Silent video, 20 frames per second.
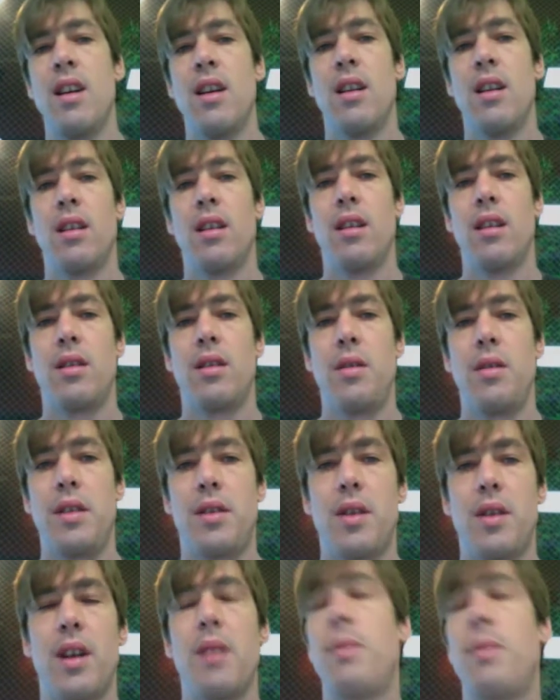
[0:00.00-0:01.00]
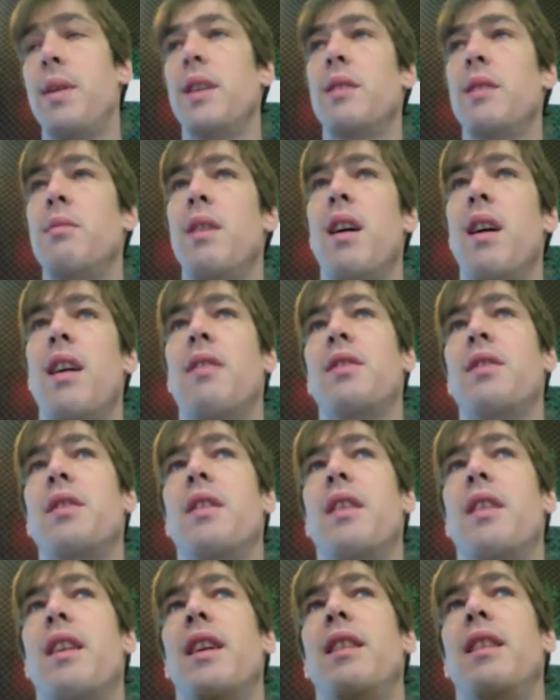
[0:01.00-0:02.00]
So he's trying to piss me off so that
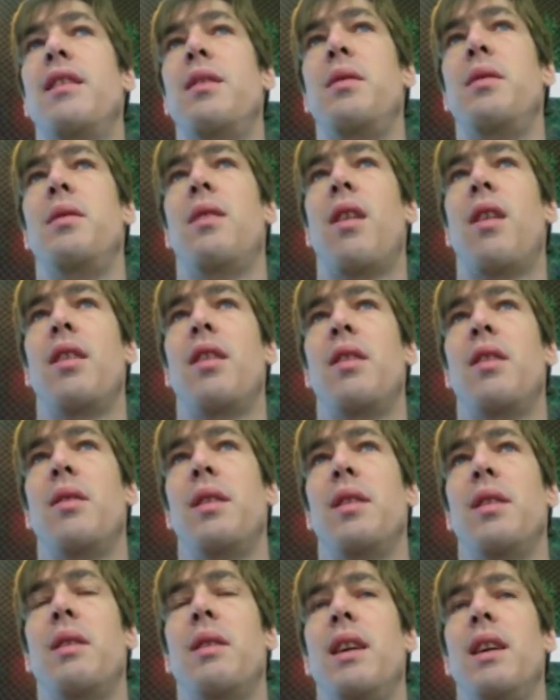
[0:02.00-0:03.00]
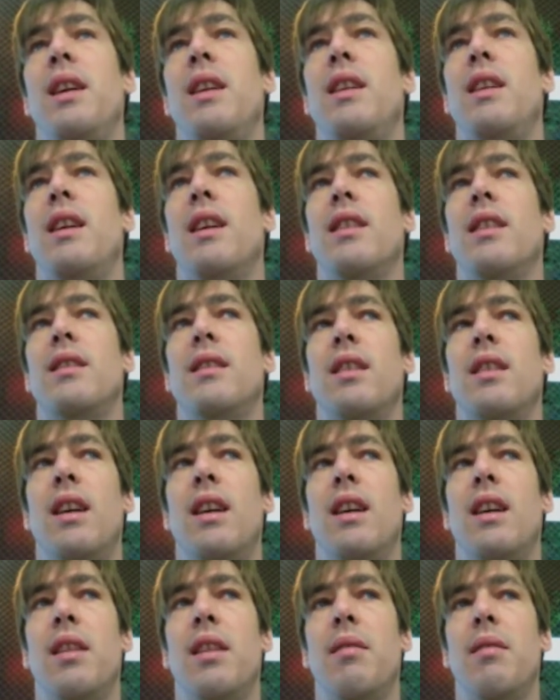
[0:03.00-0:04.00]
I do arguing way he does.
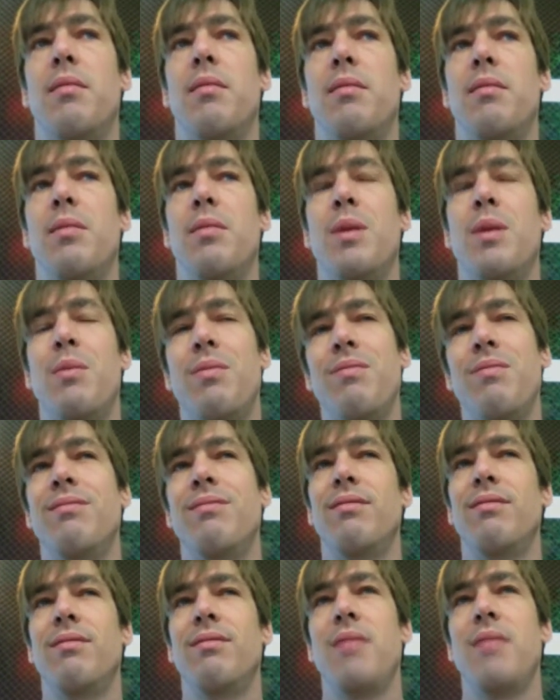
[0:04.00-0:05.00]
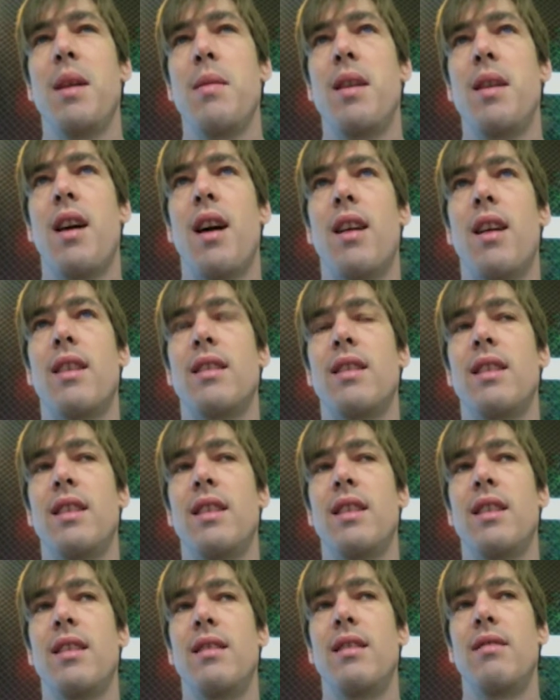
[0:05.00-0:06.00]
Um, but maybe not, because he did
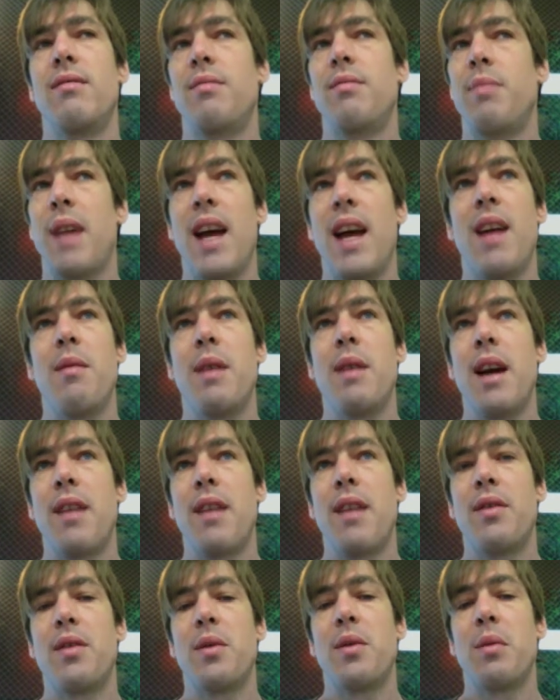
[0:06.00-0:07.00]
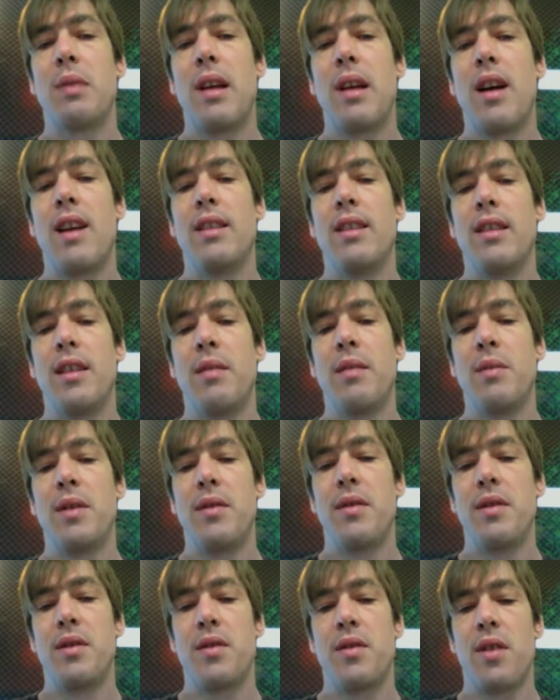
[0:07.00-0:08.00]
ban me after replying to him, so
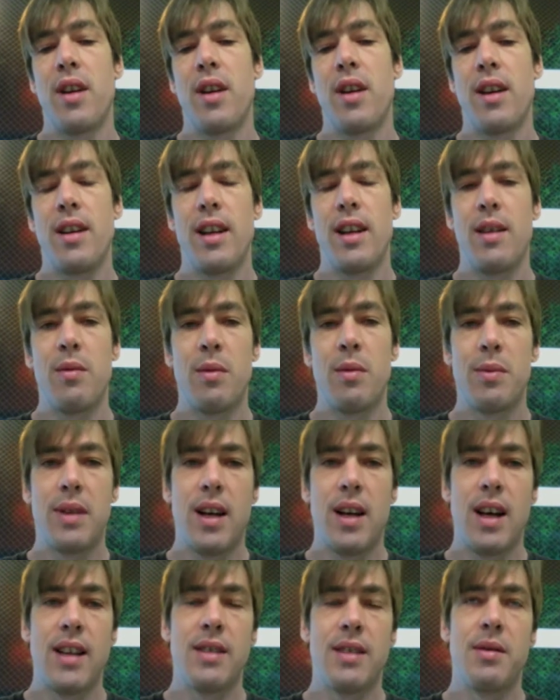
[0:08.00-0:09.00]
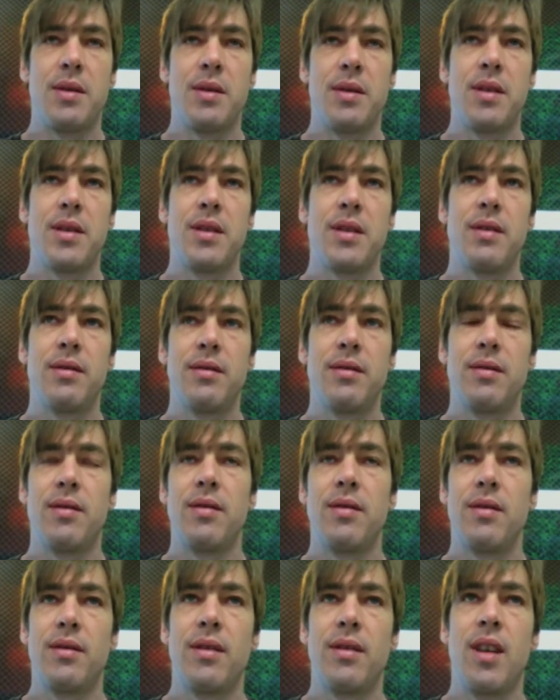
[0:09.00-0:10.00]
he's trying to get replies. It was
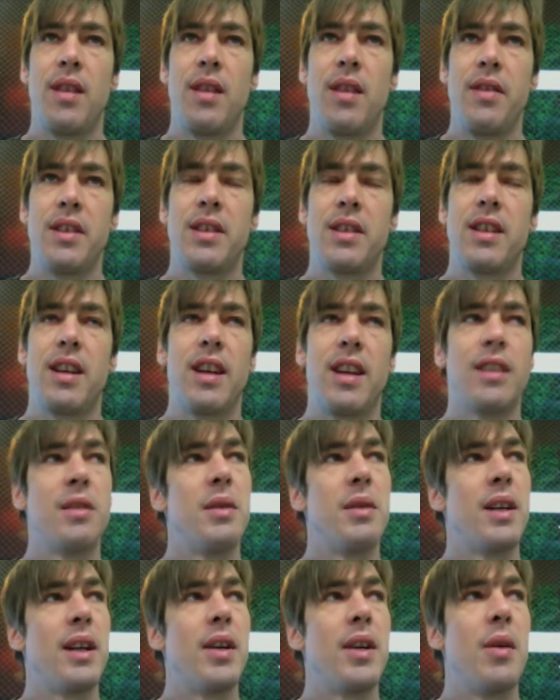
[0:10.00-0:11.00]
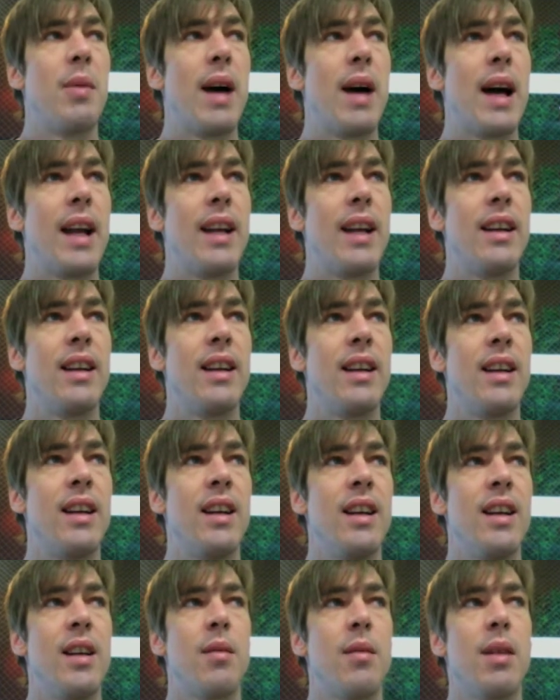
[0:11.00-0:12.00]
obviously not the way to go about it.
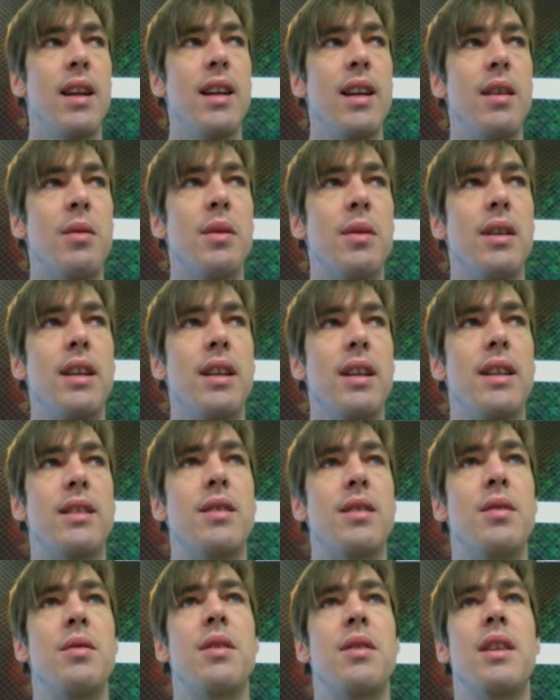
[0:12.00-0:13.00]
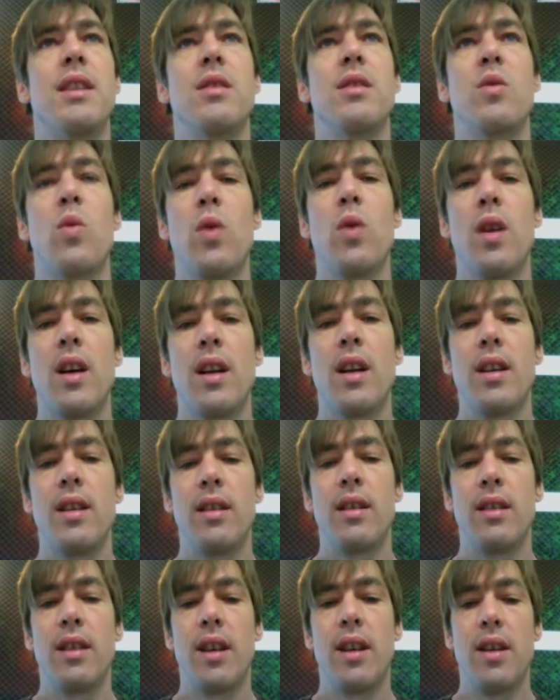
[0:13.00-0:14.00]
But I think really it's two things. One,
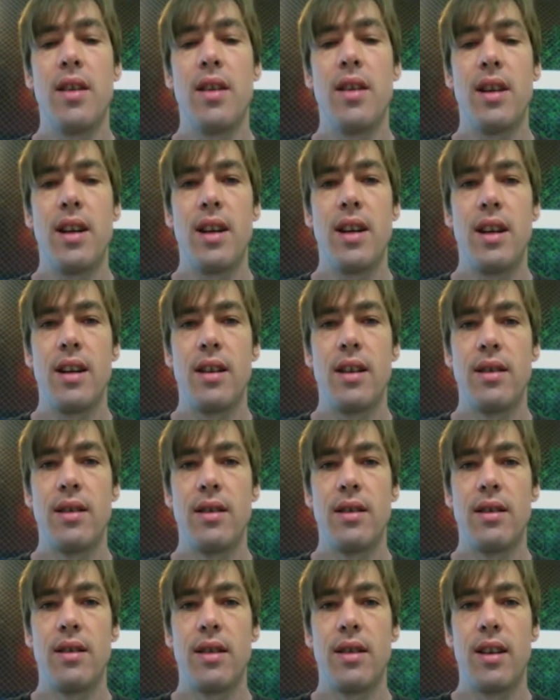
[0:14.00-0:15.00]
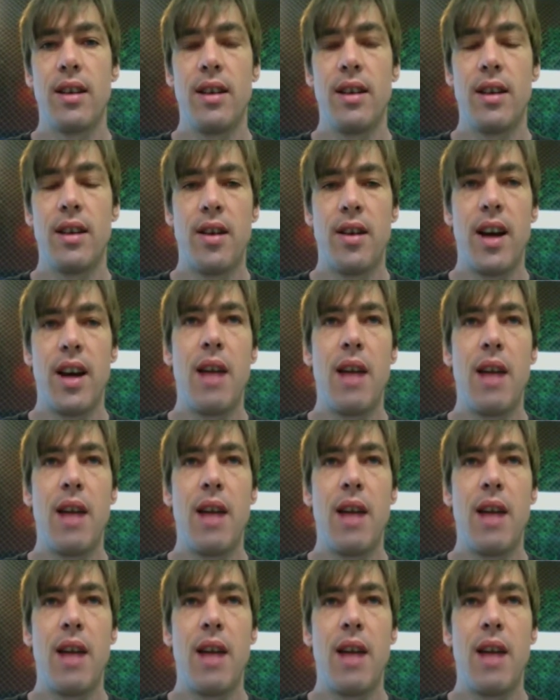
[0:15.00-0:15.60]
Gary's inner ape